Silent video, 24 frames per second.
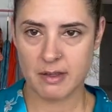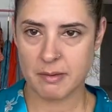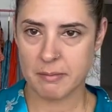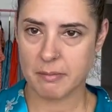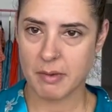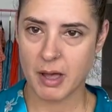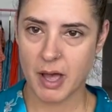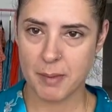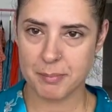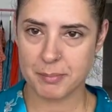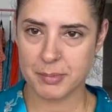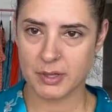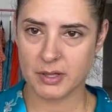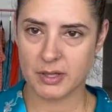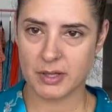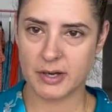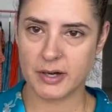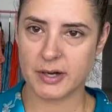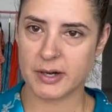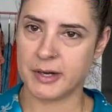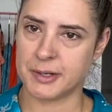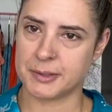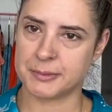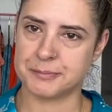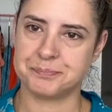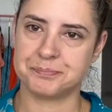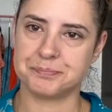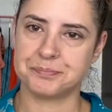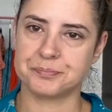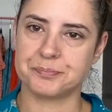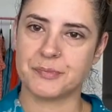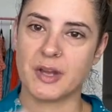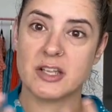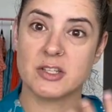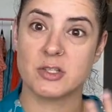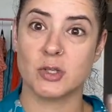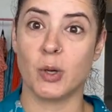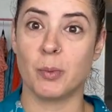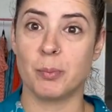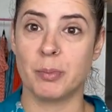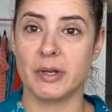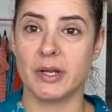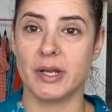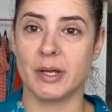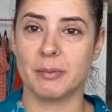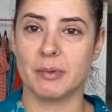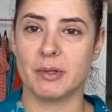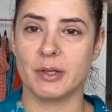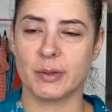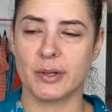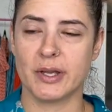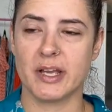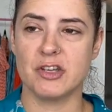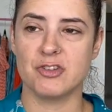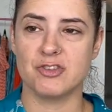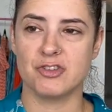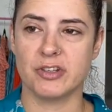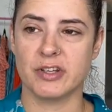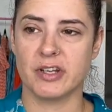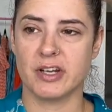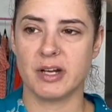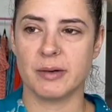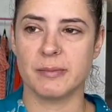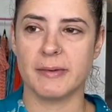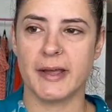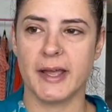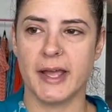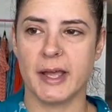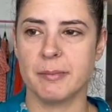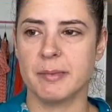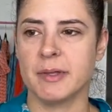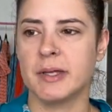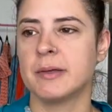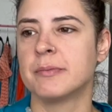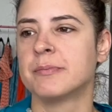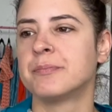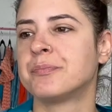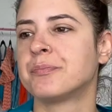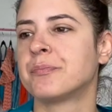popular has opened up a location here in Miami.